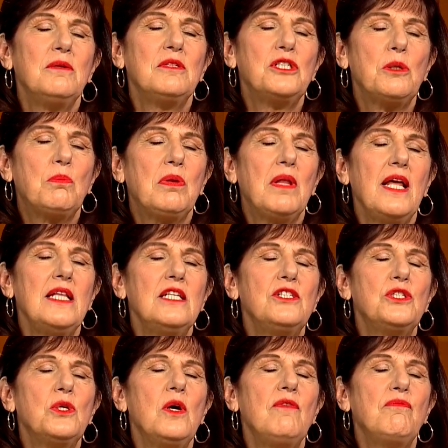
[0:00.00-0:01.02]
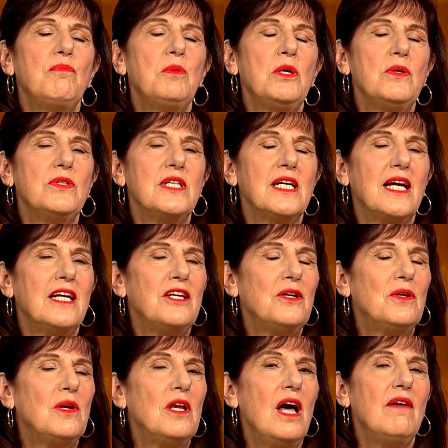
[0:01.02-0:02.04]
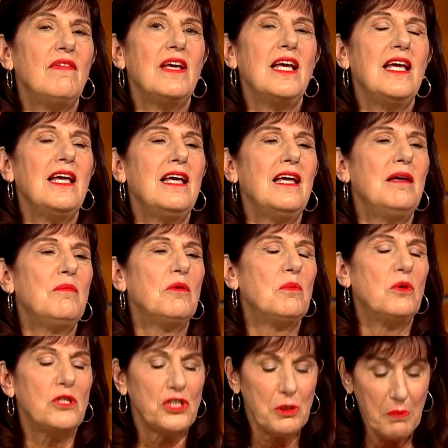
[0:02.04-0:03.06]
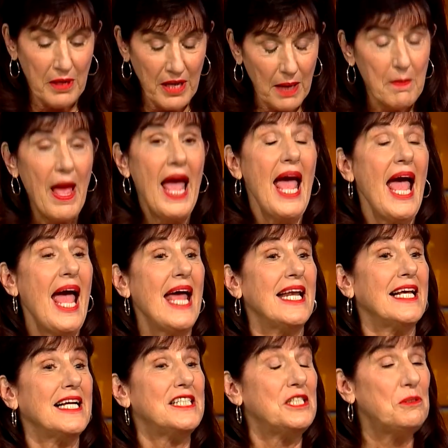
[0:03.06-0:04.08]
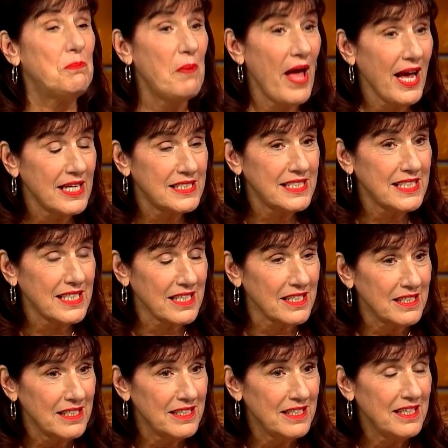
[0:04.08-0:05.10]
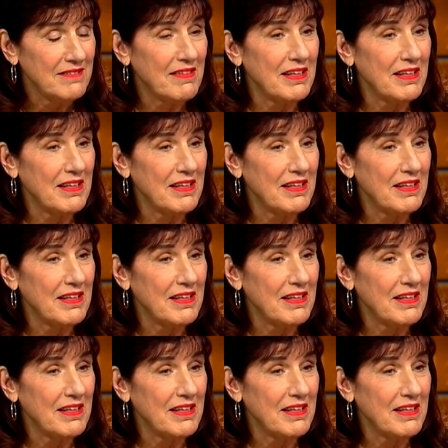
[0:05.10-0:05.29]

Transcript: you know, as you play the soft music and you're loving him and worshiping him and expecting